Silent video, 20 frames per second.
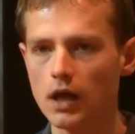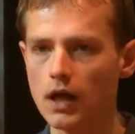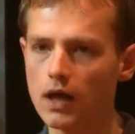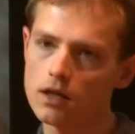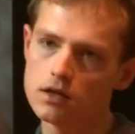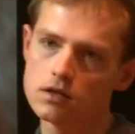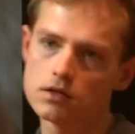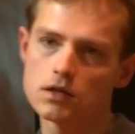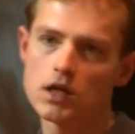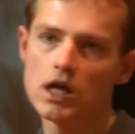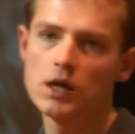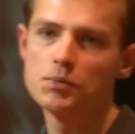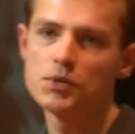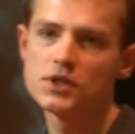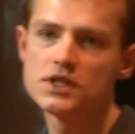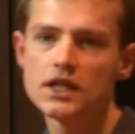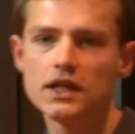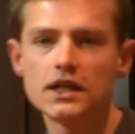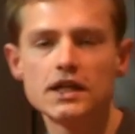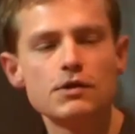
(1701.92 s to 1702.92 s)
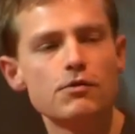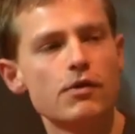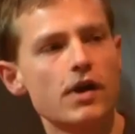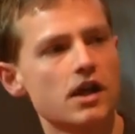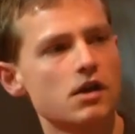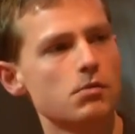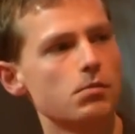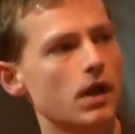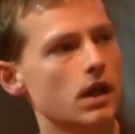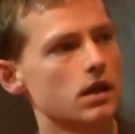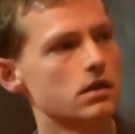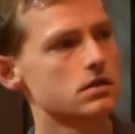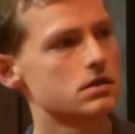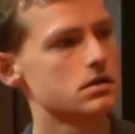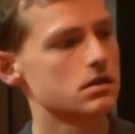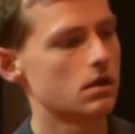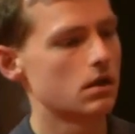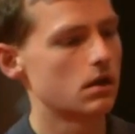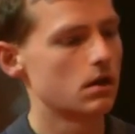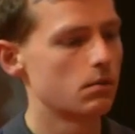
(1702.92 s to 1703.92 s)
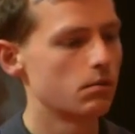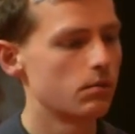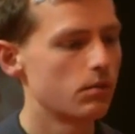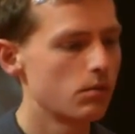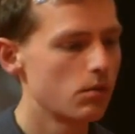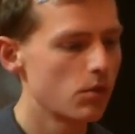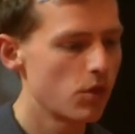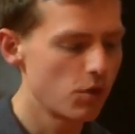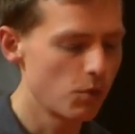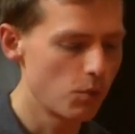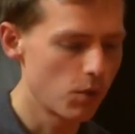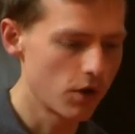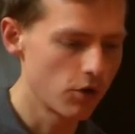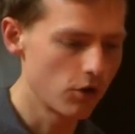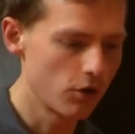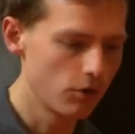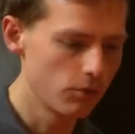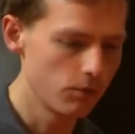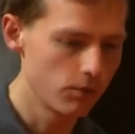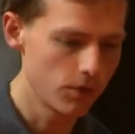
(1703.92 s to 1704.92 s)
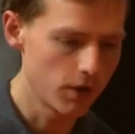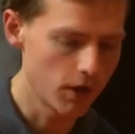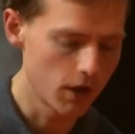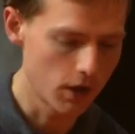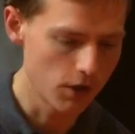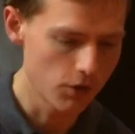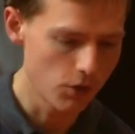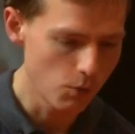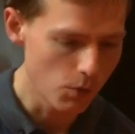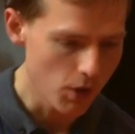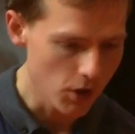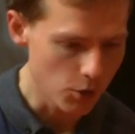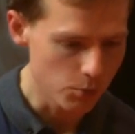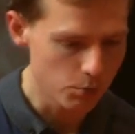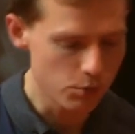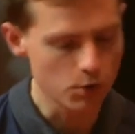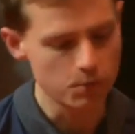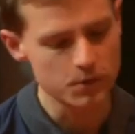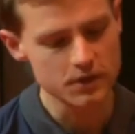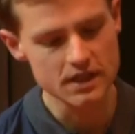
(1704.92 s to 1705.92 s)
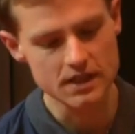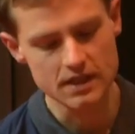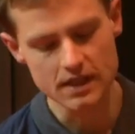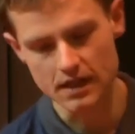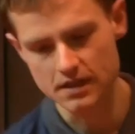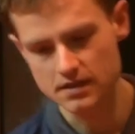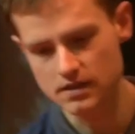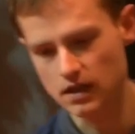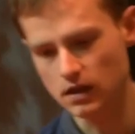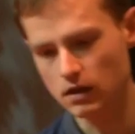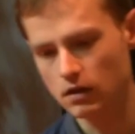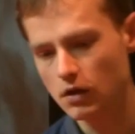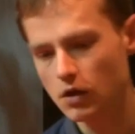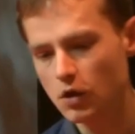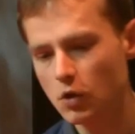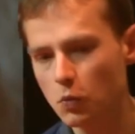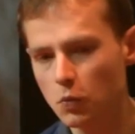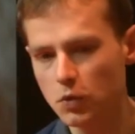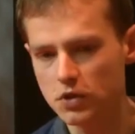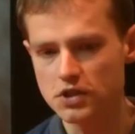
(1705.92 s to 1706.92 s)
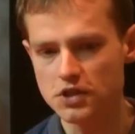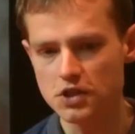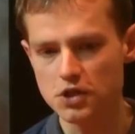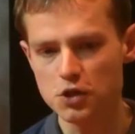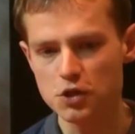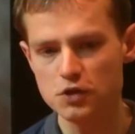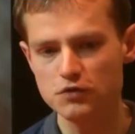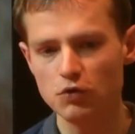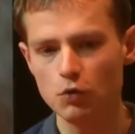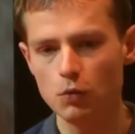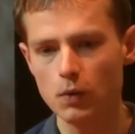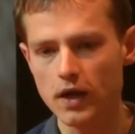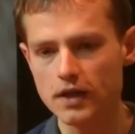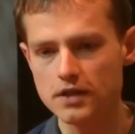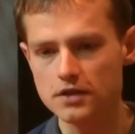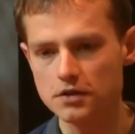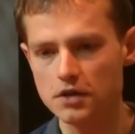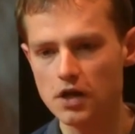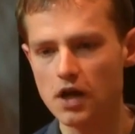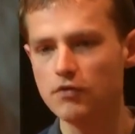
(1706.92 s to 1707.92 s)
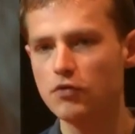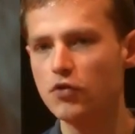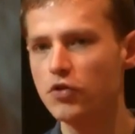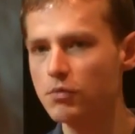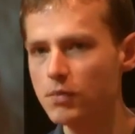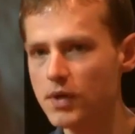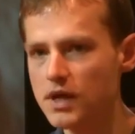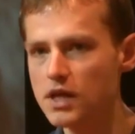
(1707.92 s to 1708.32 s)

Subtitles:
And I'd particularly recommend the one on property testing, which is a useful way to cover the